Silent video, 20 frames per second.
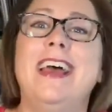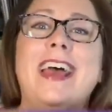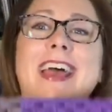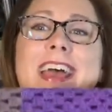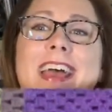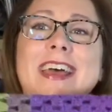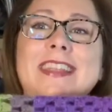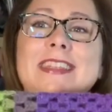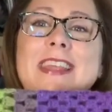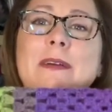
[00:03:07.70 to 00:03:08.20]

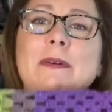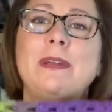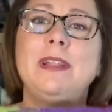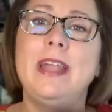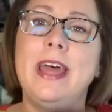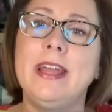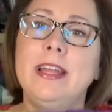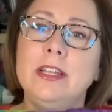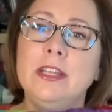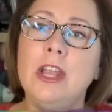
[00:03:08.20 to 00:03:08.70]
And they were
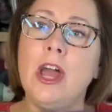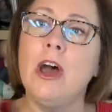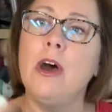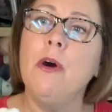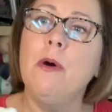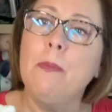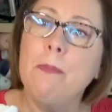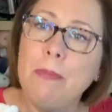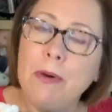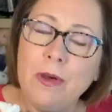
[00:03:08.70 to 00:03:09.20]
like,
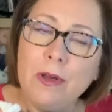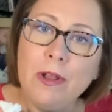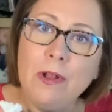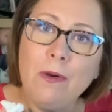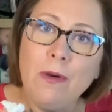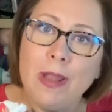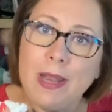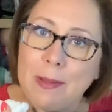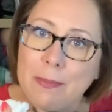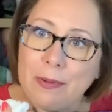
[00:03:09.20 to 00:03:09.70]
no, put
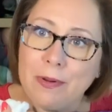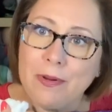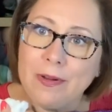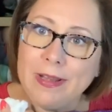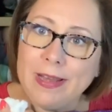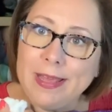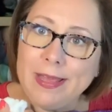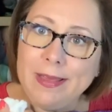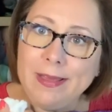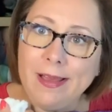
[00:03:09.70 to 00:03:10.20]
on a
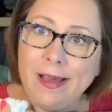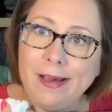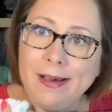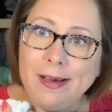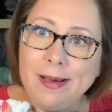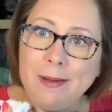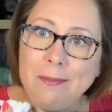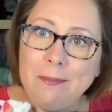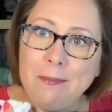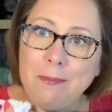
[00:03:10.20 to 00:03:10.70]
pretty
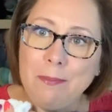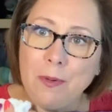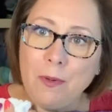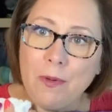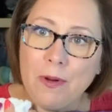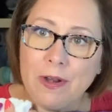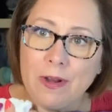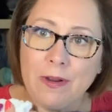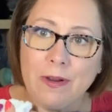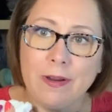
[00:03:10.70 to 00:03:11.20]
um,
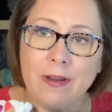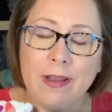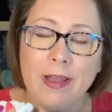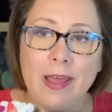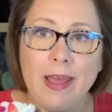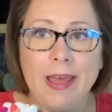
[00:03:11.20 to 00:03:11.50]
border.